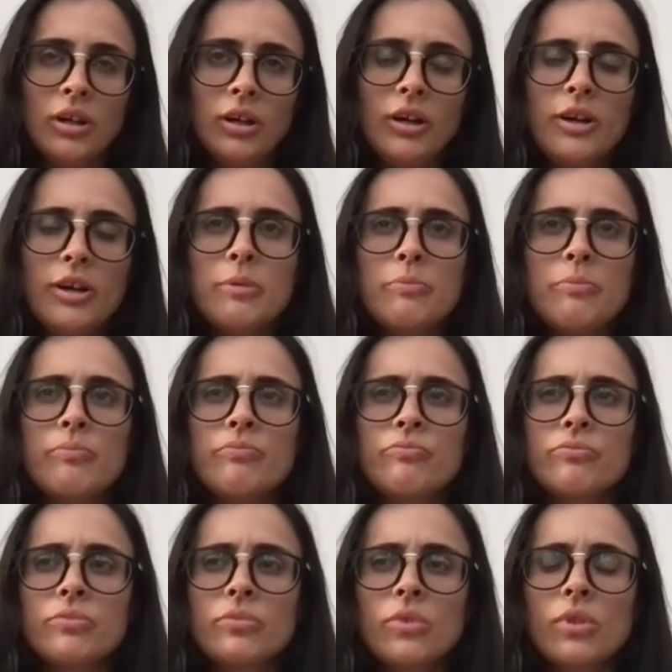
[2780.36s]
And
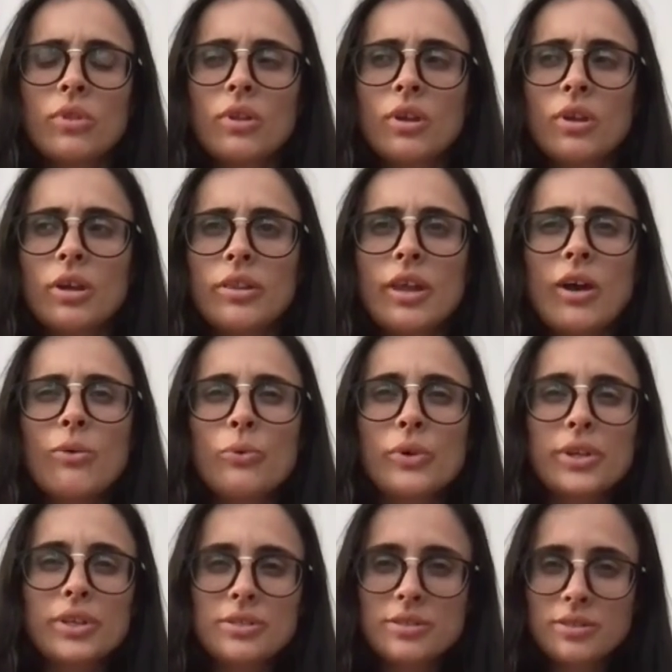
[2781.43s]
that
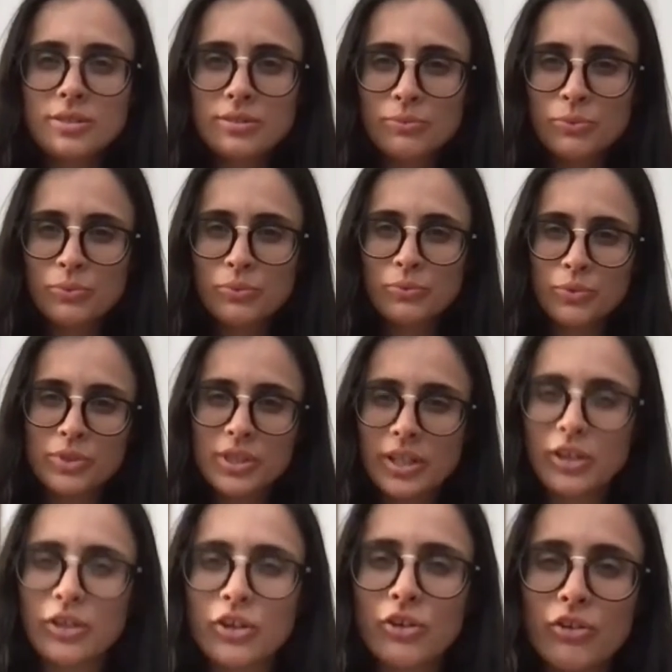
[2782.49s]
always was
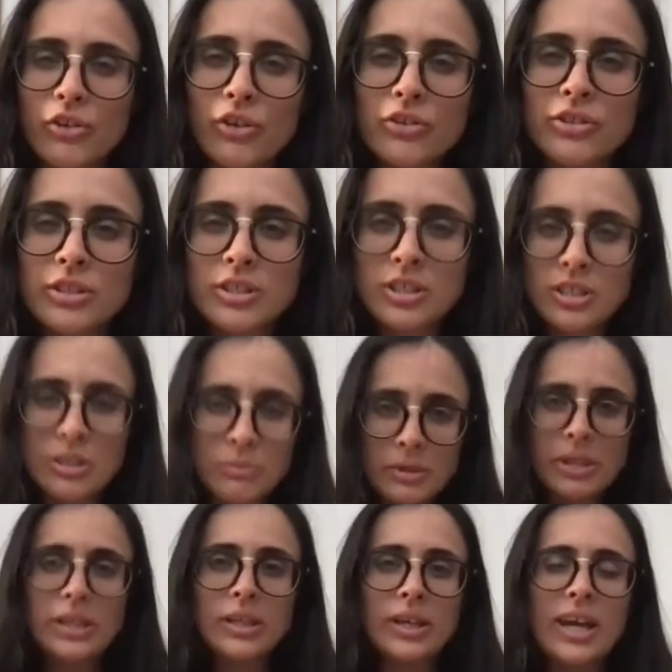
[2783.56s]
like a curiosity to
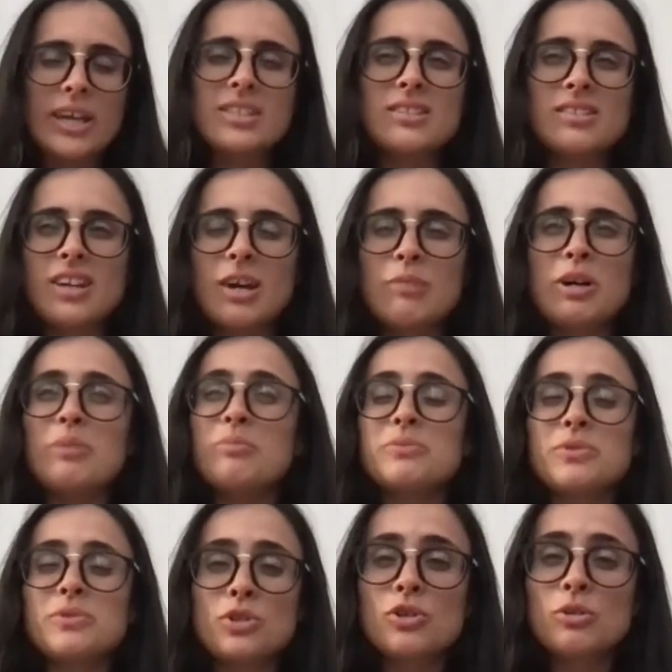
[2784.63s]
me. It hasn't come up
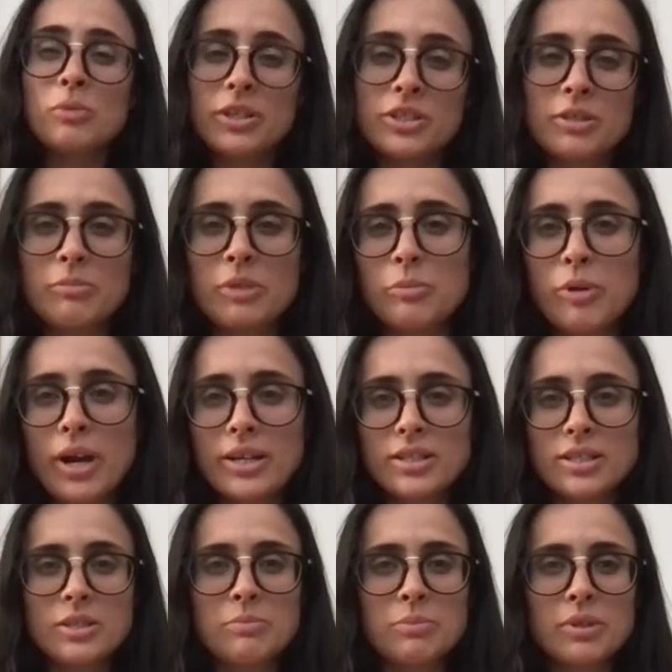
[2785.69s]
too much in my
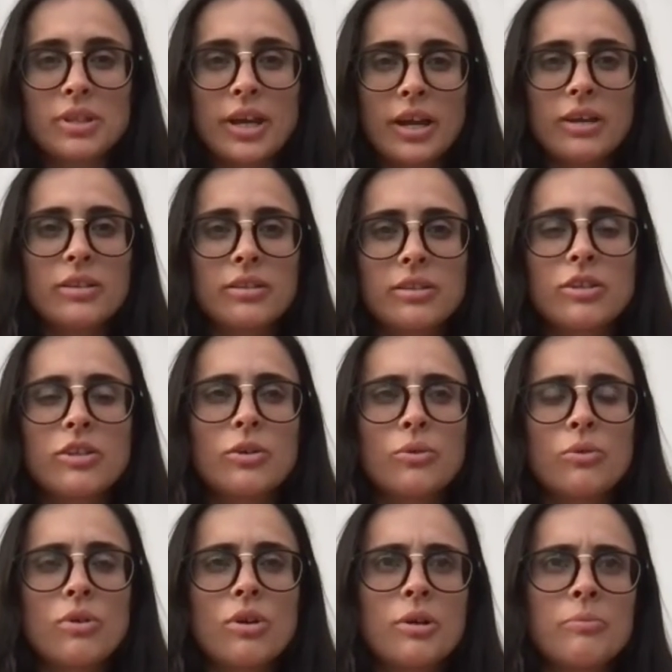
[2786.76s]
practice, but that,
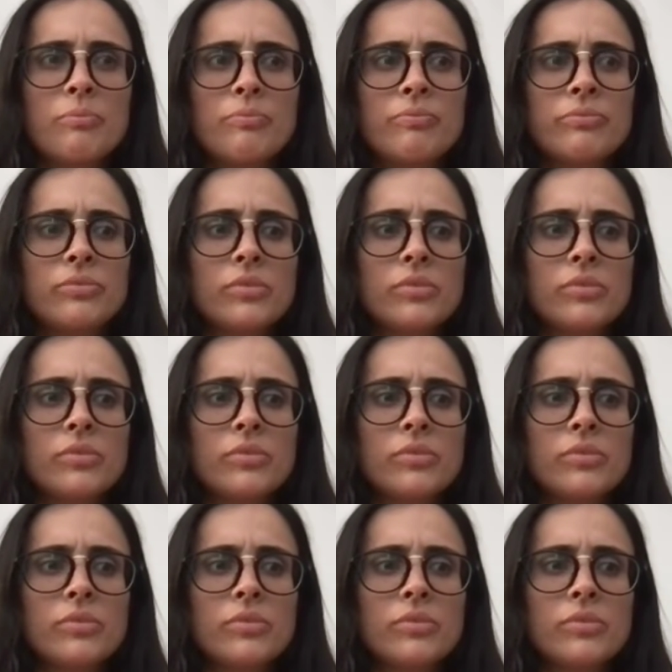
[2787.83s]
because